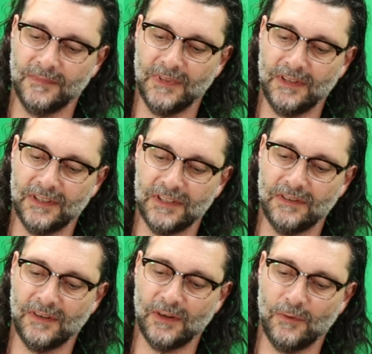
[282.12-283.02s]
And there you can see
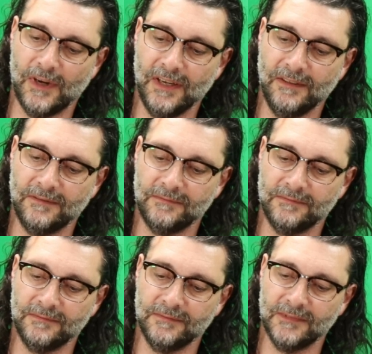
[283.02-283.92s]
right away,
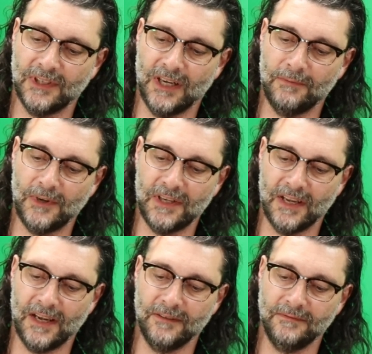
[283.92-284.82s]
calm right
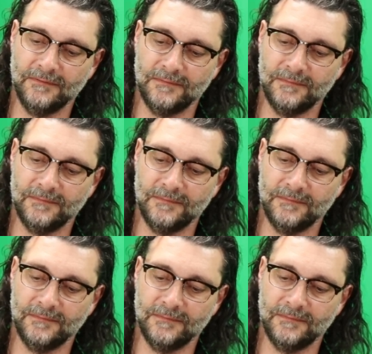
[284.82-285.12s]
down.